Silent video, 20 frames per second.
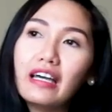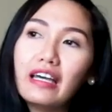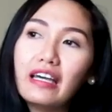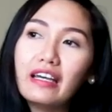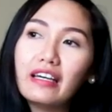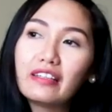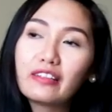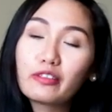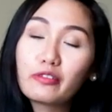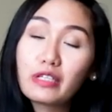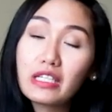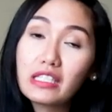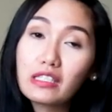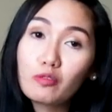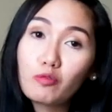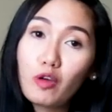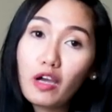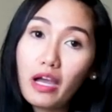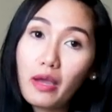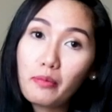and the
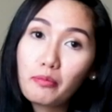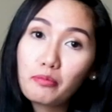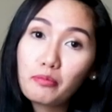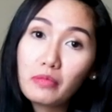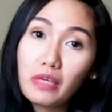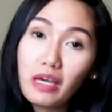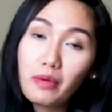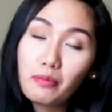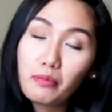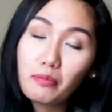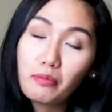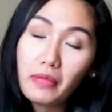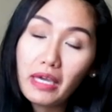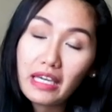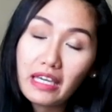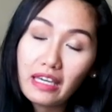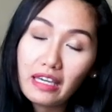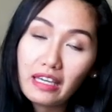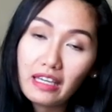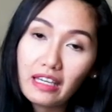reason why I'm
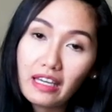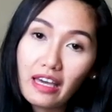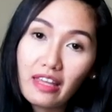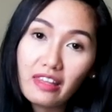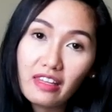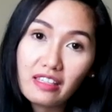making